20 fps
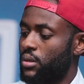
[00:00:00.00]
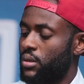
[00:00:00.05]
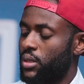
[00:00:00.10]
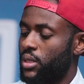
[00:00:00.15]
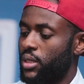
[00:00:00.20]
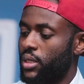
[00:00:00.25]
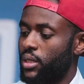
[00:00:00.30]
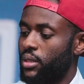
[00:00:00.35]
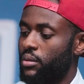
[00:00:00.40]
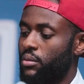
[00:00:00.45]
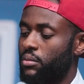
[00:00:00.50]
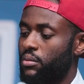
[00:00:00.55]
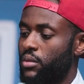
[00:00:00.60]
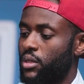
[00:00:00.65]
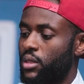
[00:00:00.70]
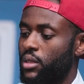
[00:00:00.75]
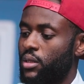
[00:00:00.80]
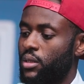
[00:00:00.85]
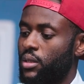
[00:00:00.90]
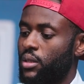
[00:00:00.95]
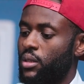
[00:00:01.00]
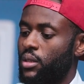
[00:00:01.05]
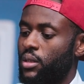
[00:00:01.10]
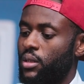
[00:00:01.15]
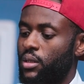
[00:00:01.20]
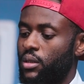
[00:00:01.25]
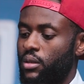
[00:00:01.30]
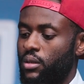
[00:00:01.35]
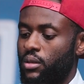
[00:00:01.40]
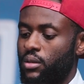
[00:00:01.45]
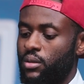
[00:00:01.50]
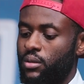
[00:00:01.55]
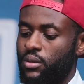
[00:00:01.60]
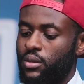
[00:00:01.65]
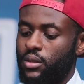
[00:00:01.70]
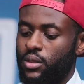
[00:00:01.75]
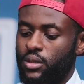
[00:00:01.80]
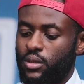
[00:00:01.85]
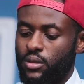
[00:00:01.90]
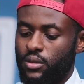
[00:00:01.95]
Okay,
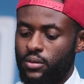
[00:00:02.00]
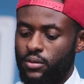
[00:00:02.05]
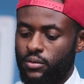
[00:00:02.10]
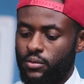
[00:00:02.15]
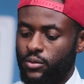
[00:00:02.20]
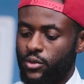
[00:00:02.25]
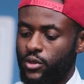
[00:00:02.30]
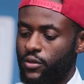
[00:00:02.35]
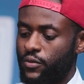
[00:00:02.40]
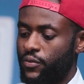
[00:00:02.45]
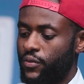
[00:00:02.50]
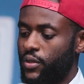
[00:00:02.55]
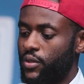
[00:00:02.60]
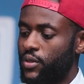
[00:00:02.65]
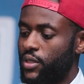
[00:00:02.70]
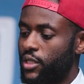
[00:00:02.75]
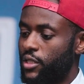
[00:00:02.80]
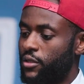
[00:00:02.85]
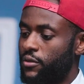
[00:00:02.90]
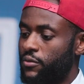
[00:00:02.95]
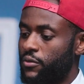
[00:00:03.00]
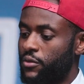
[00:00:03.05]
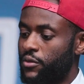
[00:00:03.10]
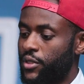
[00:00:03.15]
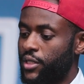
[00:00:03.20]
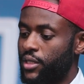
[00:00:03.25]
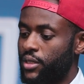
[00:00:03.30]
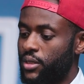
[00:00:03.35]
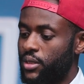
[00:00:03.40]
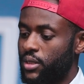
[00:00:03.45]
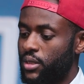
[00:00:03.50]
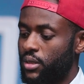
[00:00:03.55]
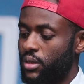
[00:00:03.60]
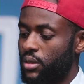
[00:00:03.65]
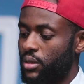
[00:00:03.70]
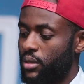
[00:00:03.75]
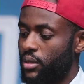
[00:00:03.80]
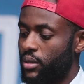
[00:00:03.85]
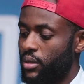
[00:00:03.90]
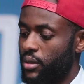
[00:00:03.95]
but it feels kind of great.
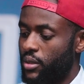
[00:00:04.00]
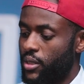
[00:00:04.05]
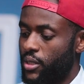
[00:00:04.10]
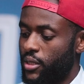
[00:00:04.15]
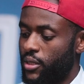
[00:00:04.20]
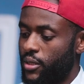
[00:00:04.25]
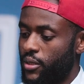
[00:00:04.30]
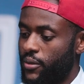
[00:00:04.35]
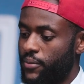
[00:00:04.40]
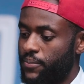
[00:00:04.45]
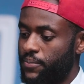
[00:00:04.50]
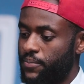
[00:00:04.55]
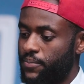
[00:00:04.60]
Yeah.